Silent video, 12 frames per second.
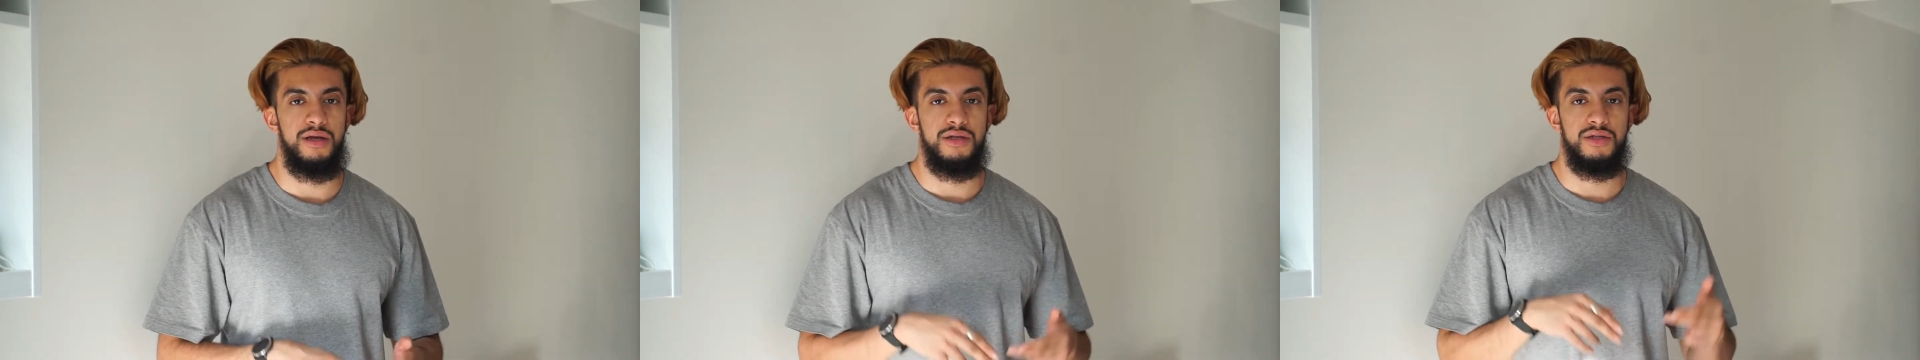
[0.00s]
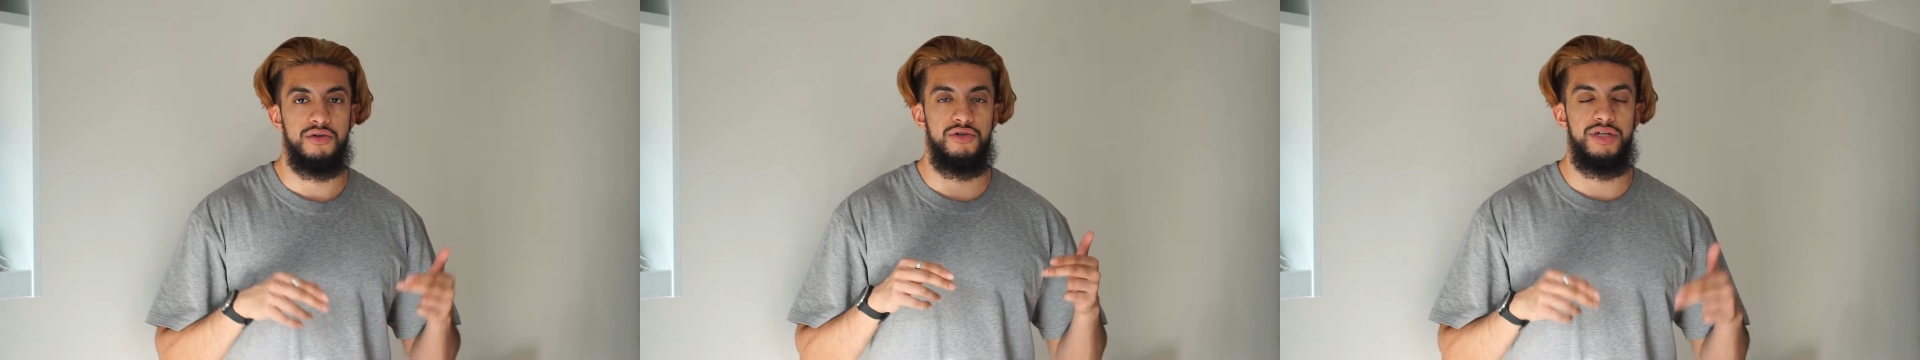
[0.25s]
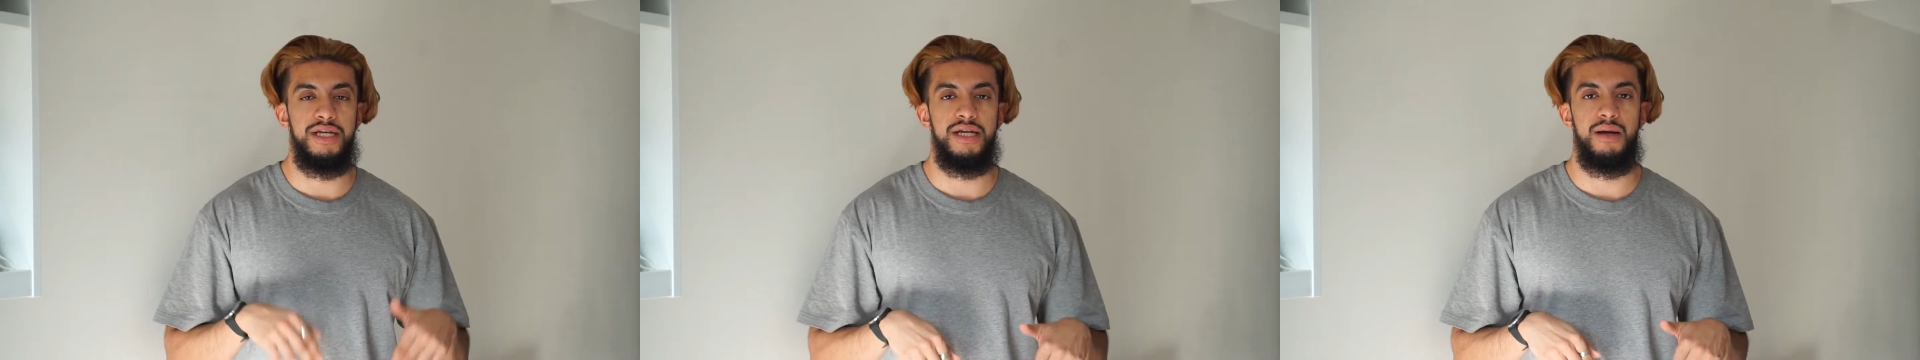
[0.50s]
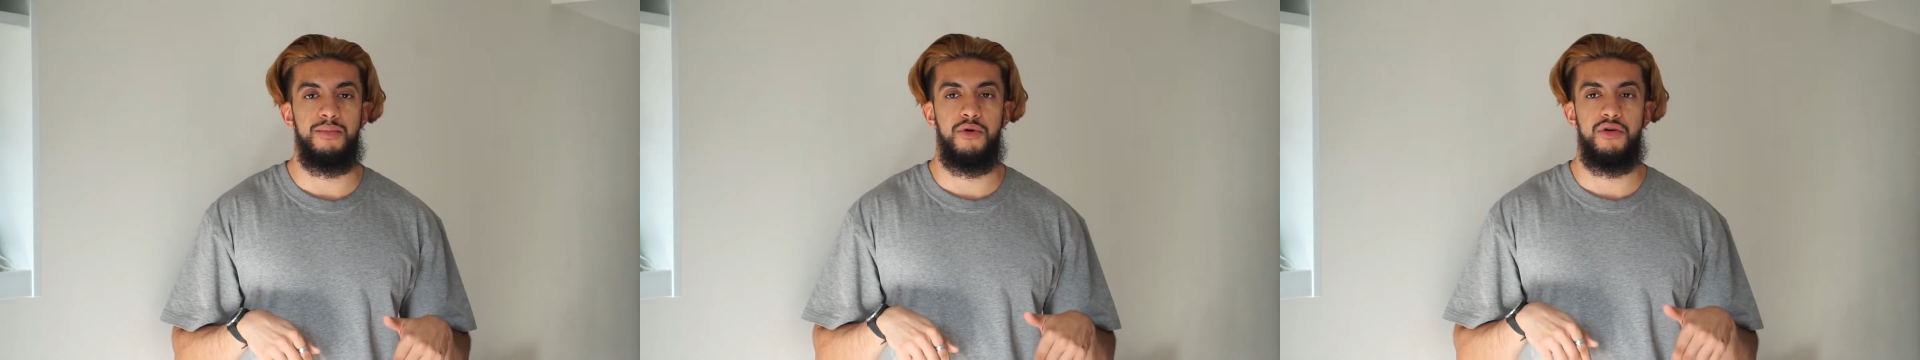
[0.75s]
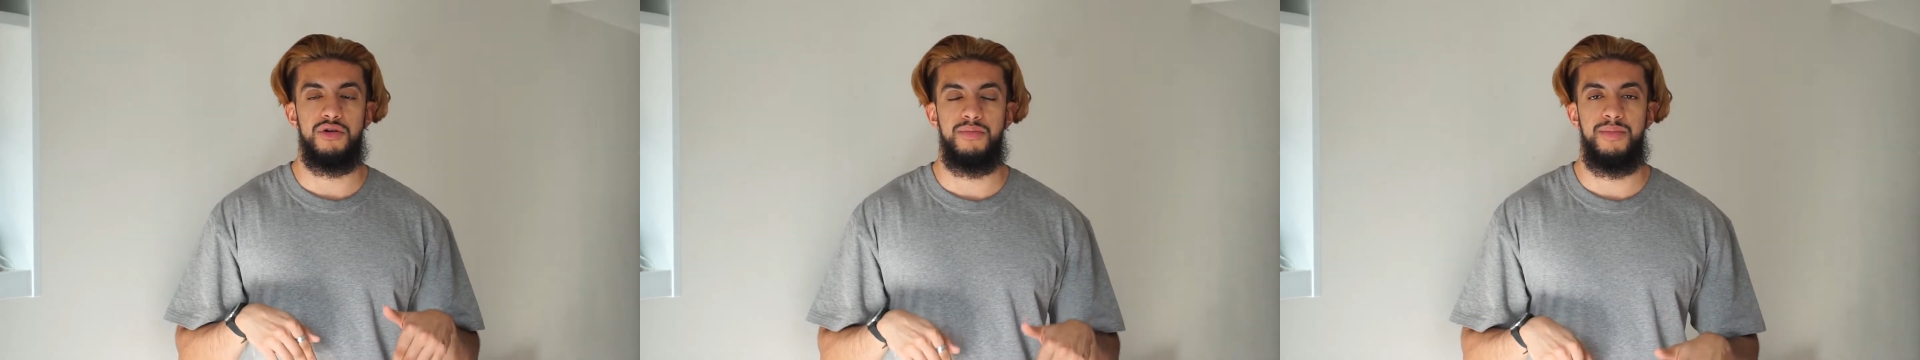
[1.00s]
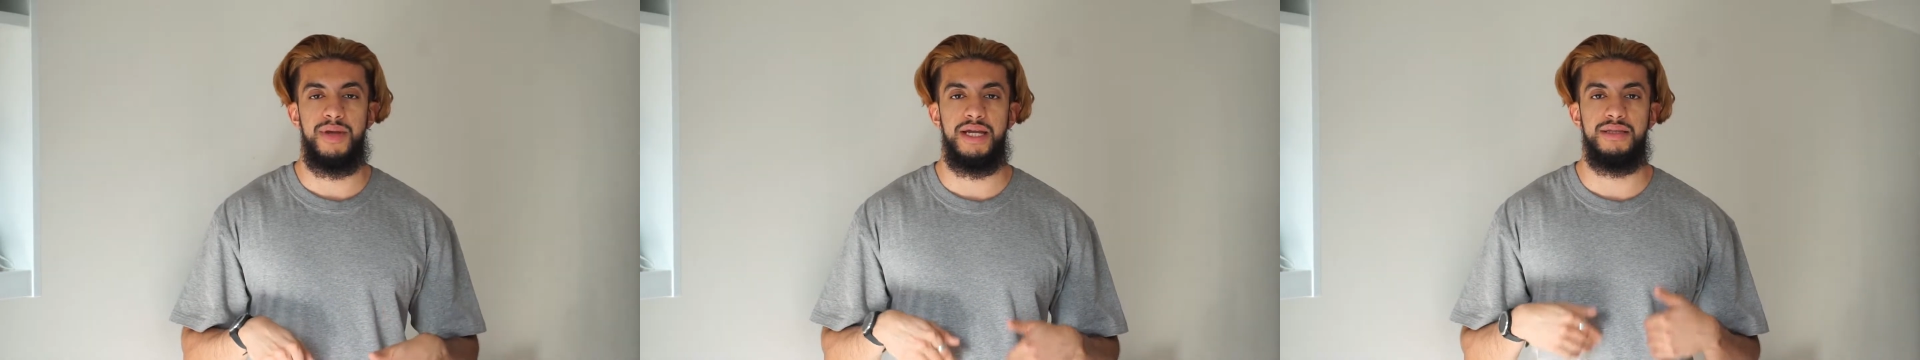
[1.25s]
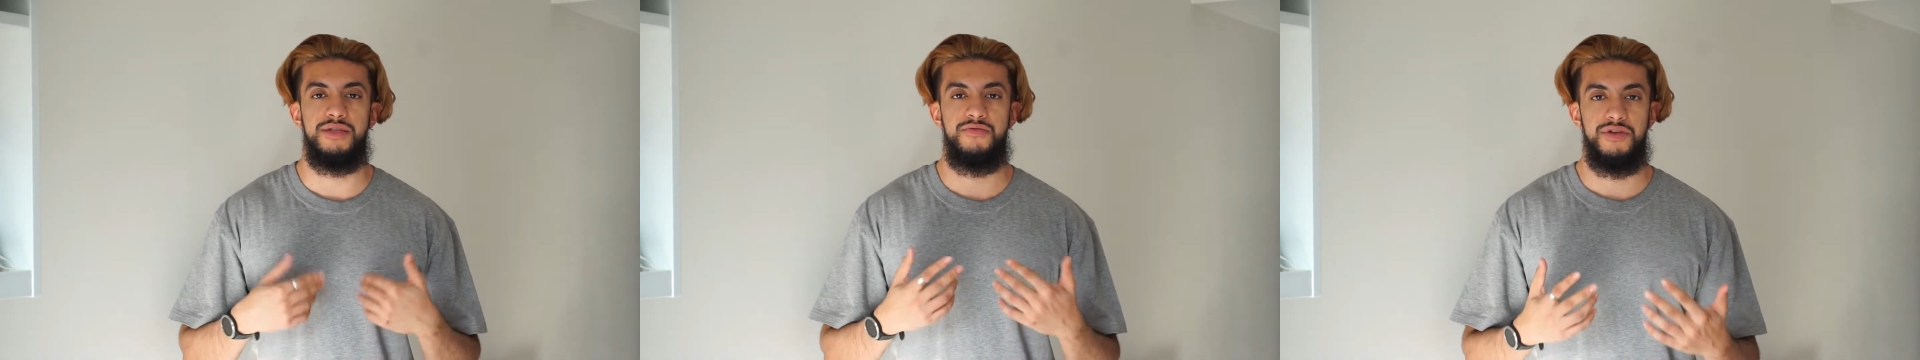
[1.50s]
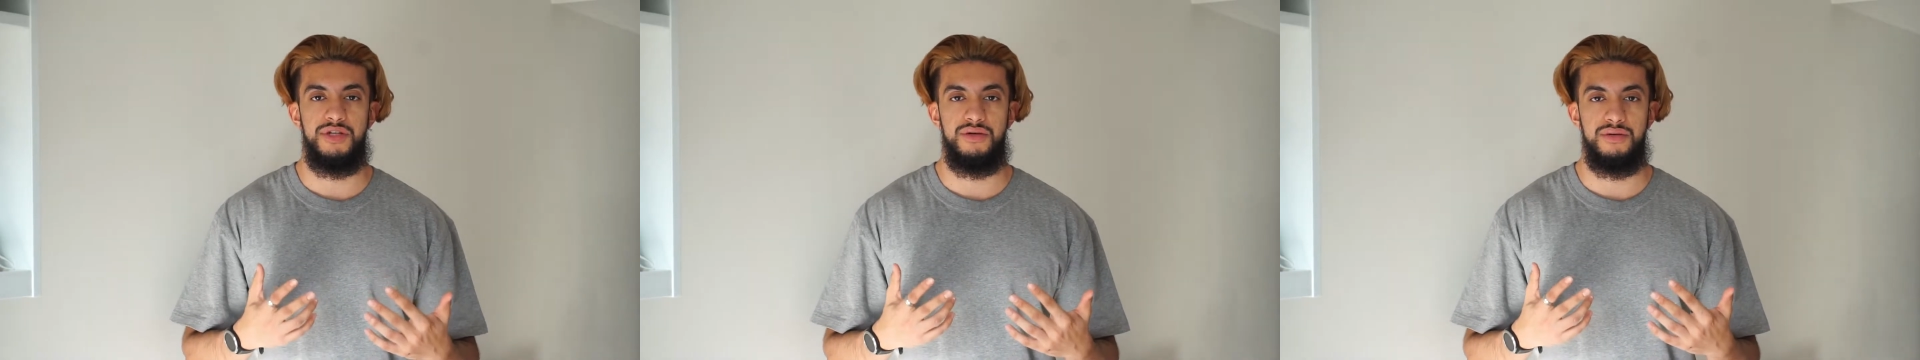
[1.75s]
So today I'm going to be making this
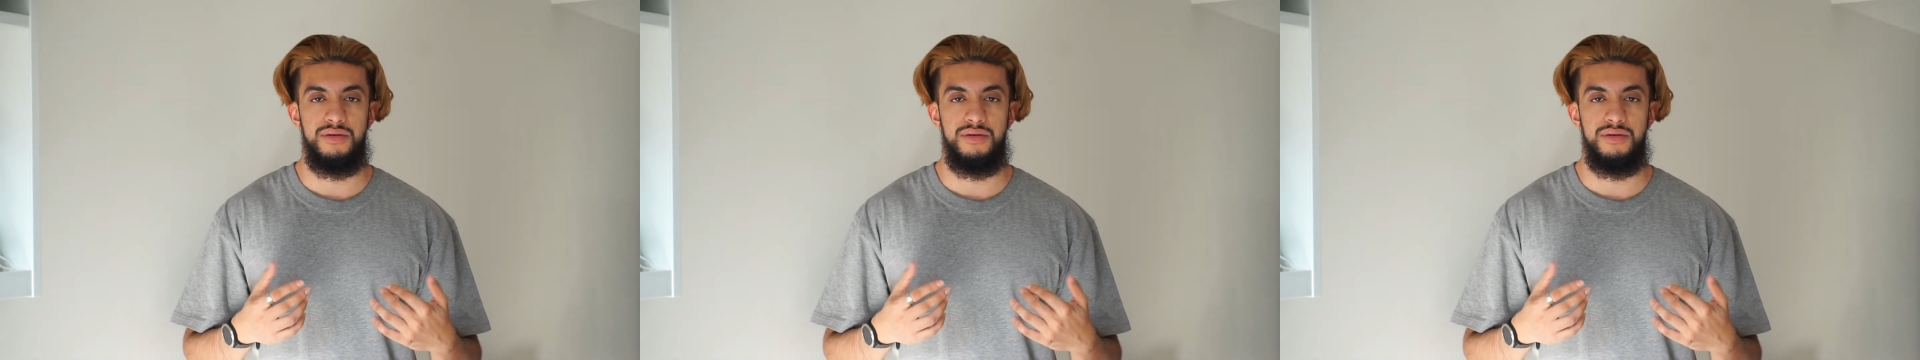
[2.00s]
video.